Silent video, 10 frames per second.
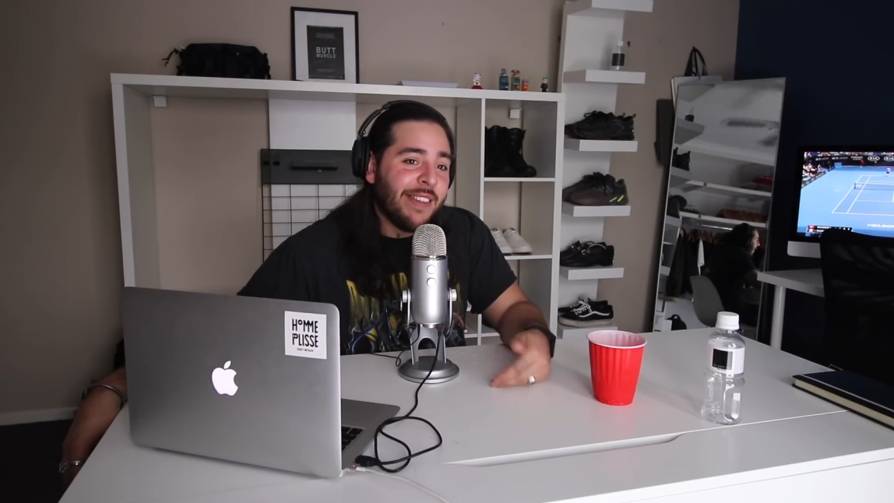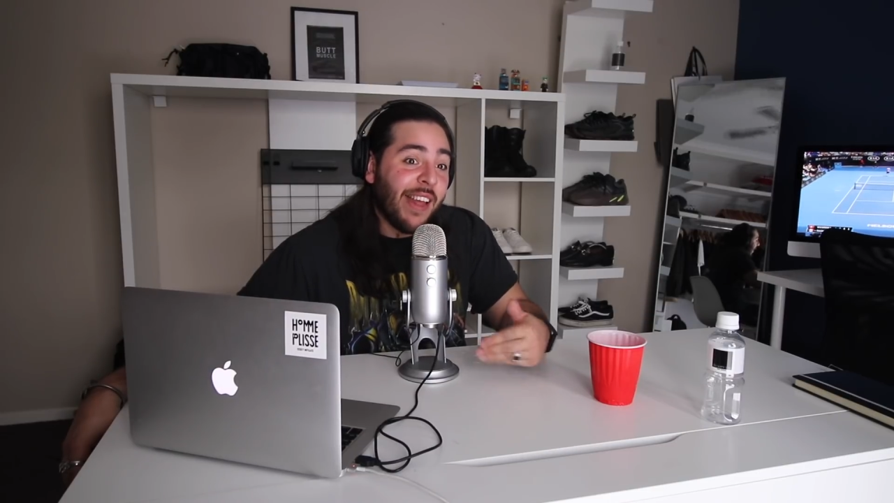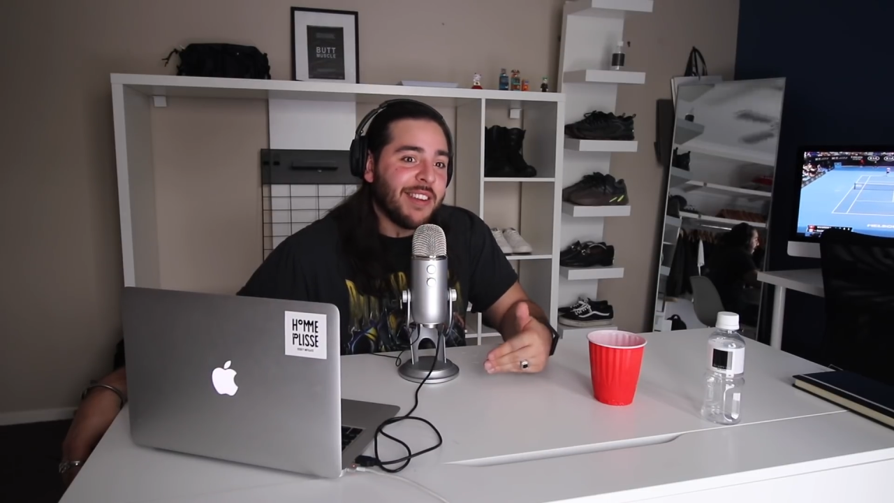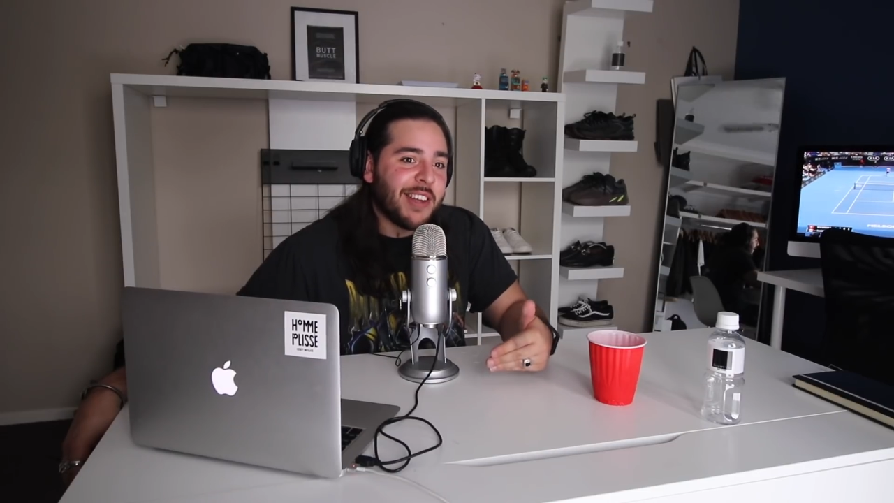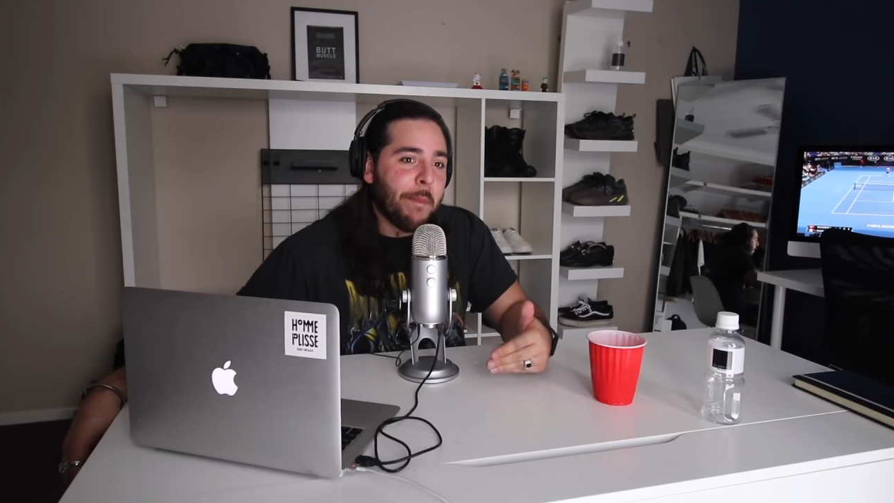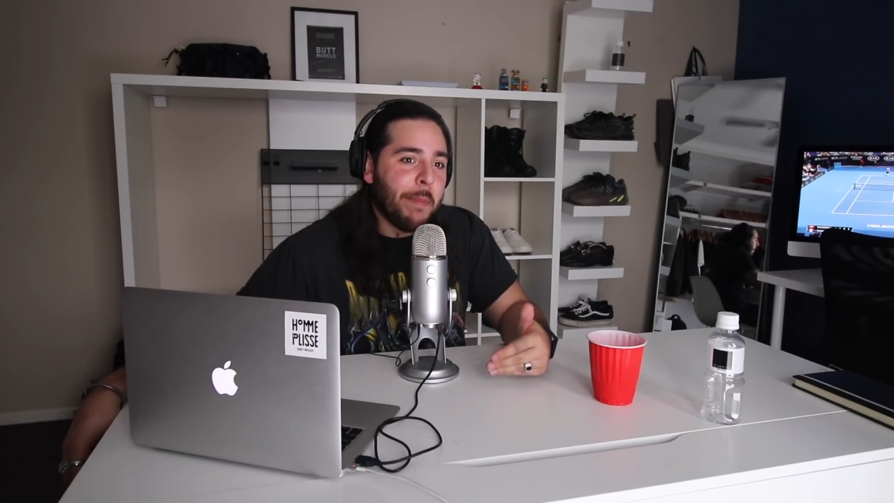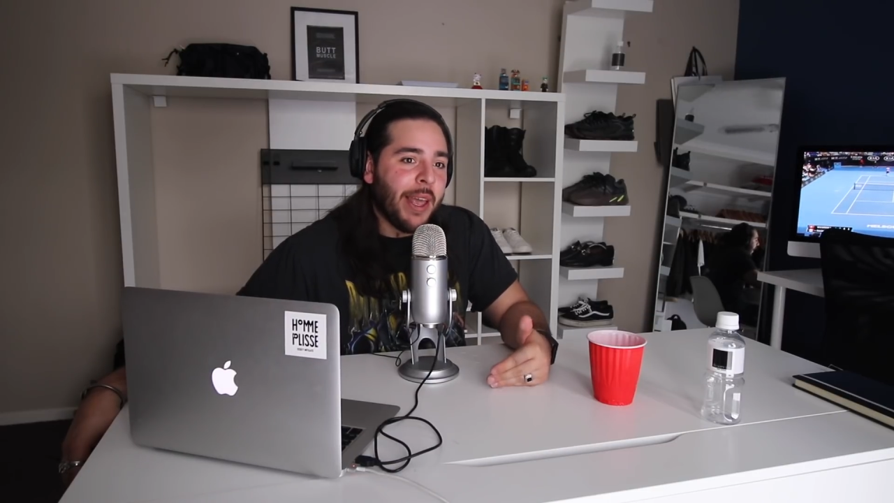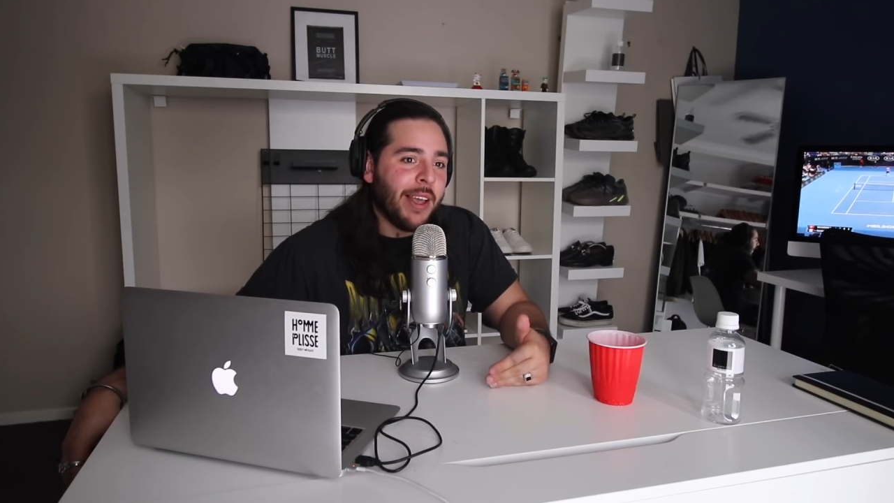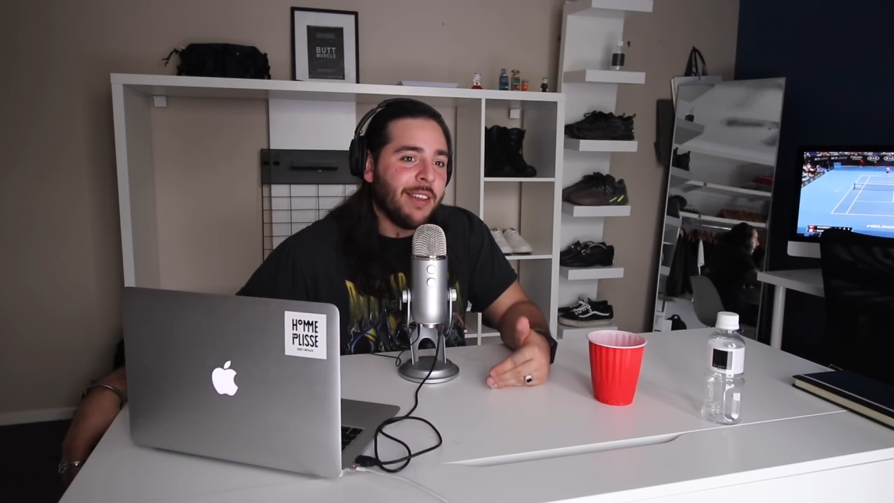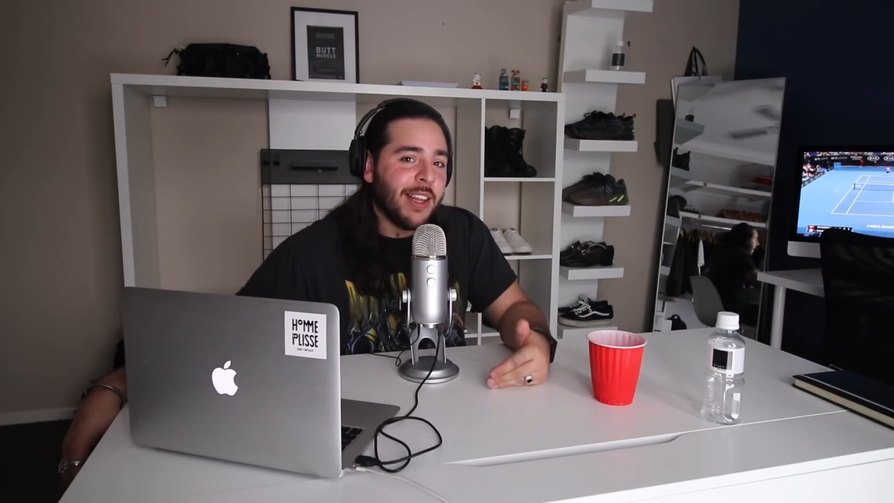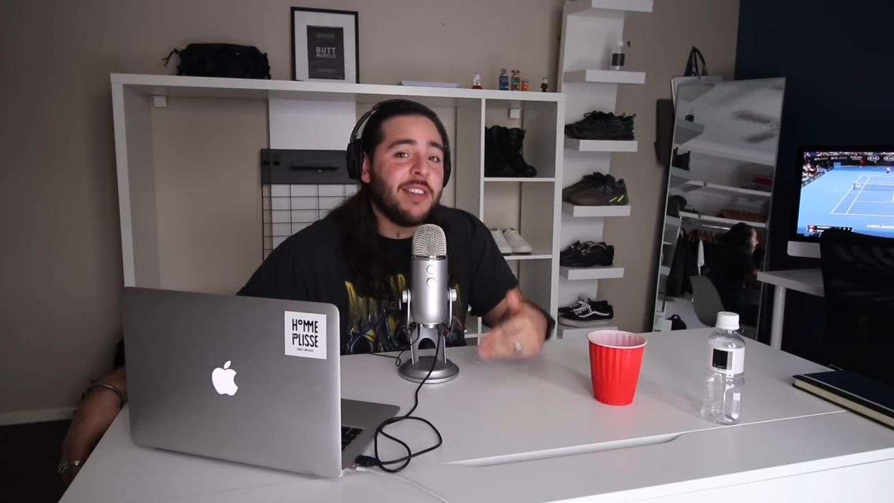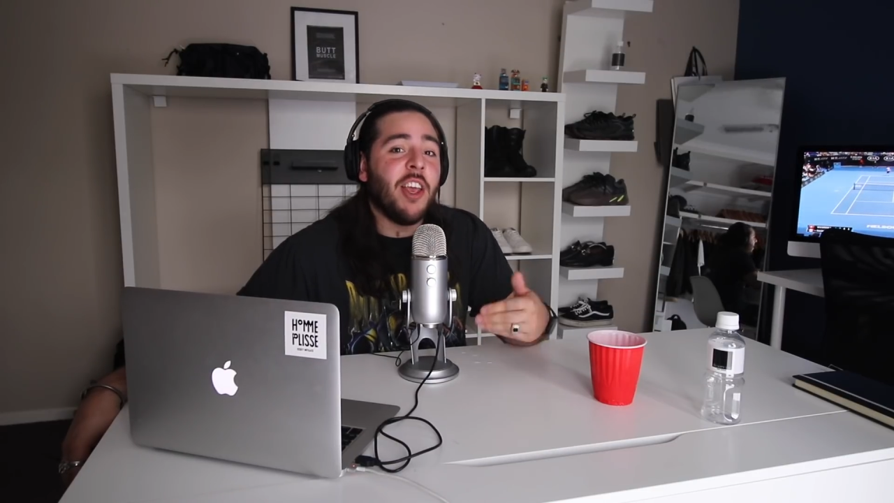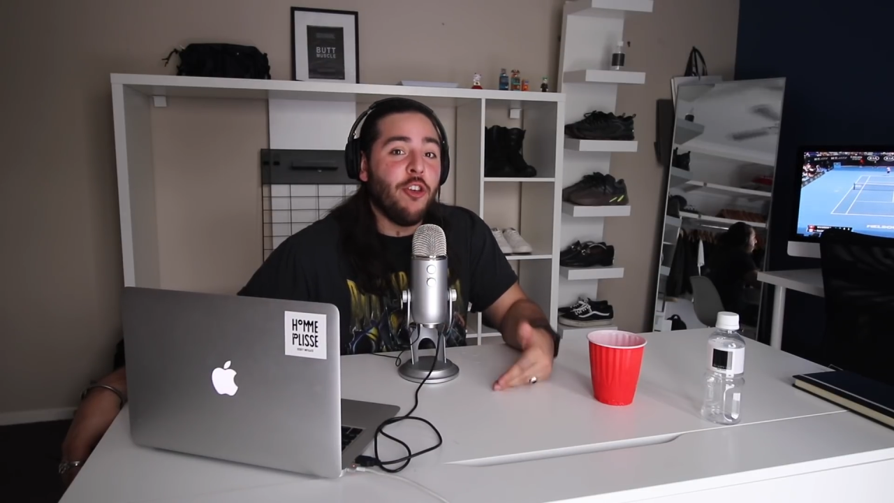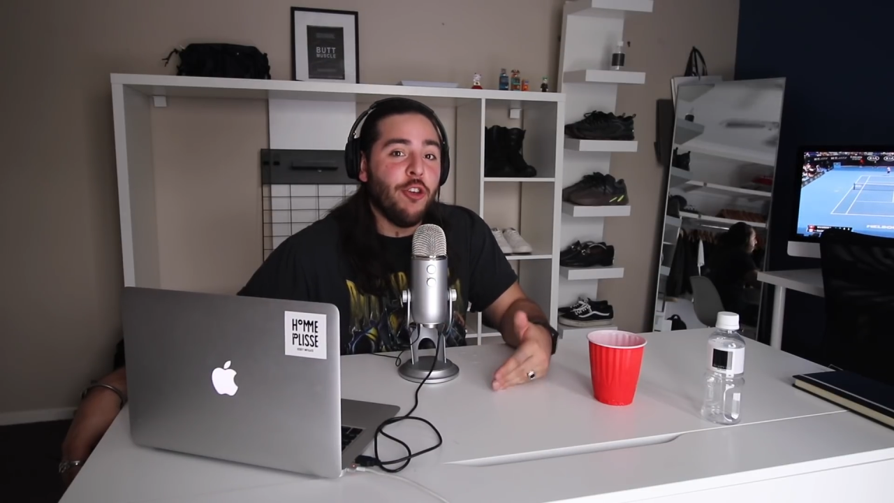Now let's get big. Let's get